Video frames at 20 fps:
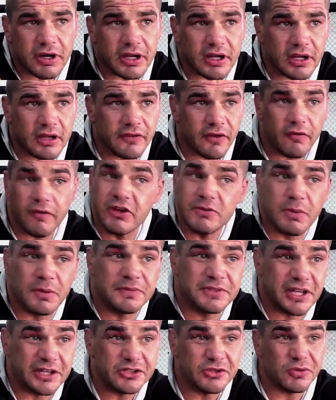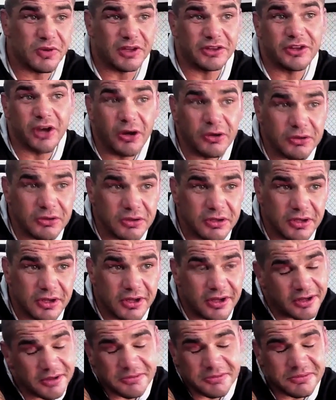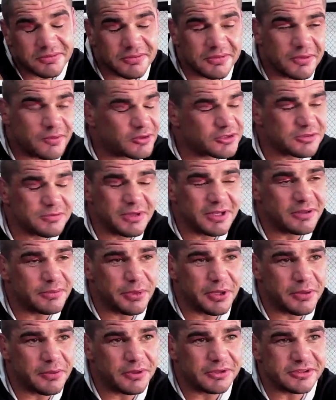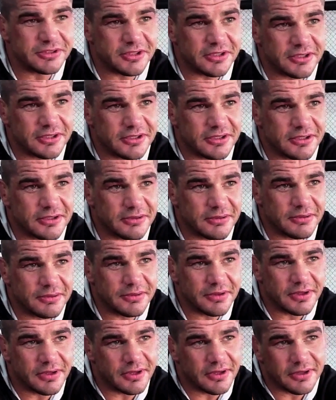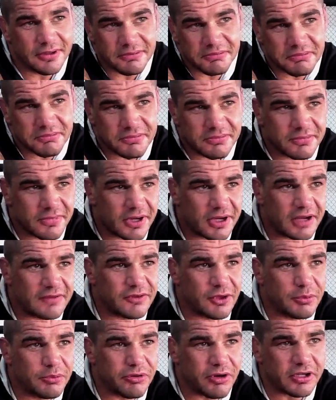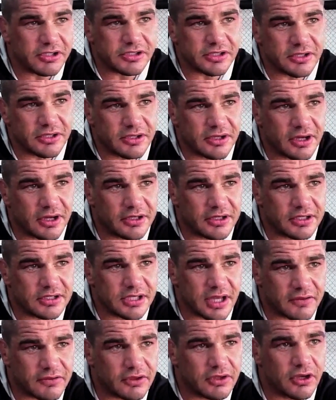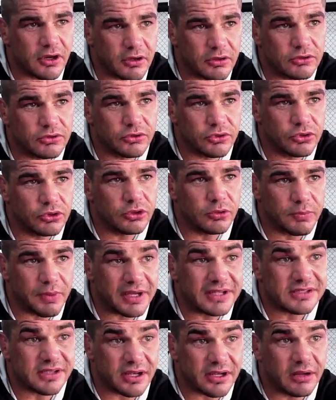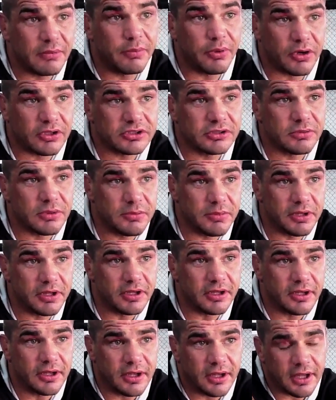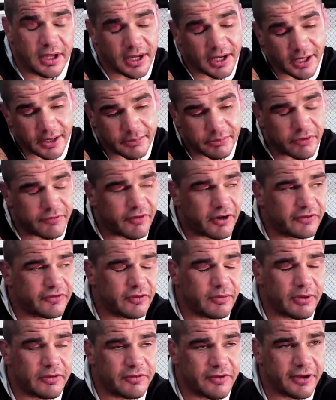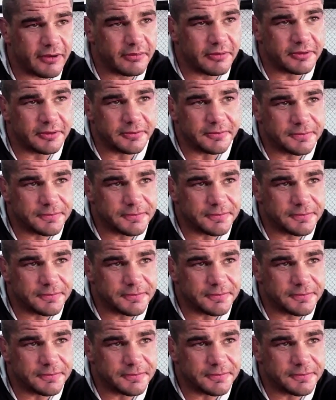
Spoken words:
If I reach my potential and I don't, it wasn't meant to be, was it? I have no pressure. I just have to go and do the best I can possibly do and provide for my family.